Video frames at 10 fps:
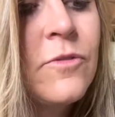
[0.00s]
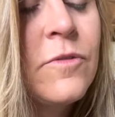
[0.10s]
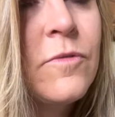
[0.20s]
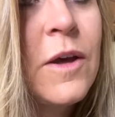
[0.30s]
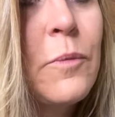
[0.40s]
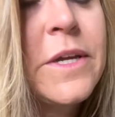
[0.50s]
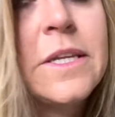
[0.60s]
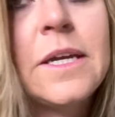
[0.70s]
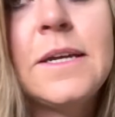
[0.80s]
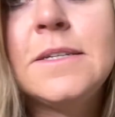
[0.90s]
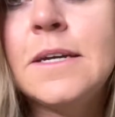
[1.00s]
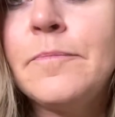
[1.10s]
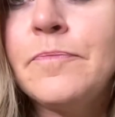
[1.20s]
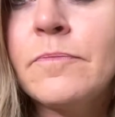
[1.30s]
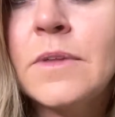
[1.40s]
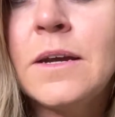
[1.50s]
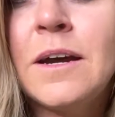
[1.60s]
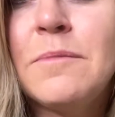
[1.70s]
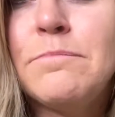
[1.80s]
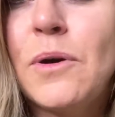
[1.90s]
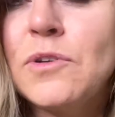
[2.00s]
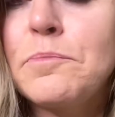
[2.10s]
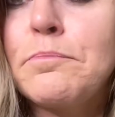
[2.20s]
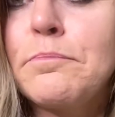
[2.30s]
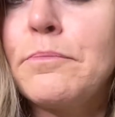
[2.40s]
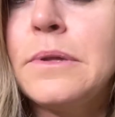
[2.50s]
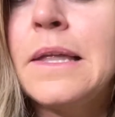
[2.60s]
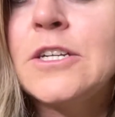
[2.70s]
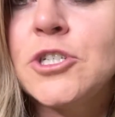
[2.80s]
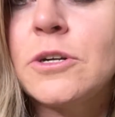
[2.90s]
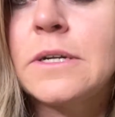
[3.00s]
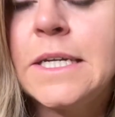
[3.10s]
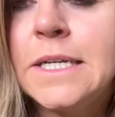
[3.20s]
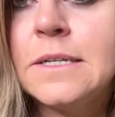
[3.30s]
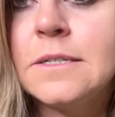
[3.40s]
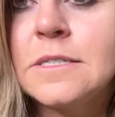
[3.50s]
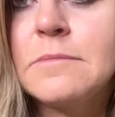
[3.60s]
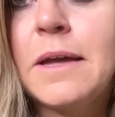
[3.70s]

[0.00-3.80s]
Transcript: That we need both pleasure, hedonism,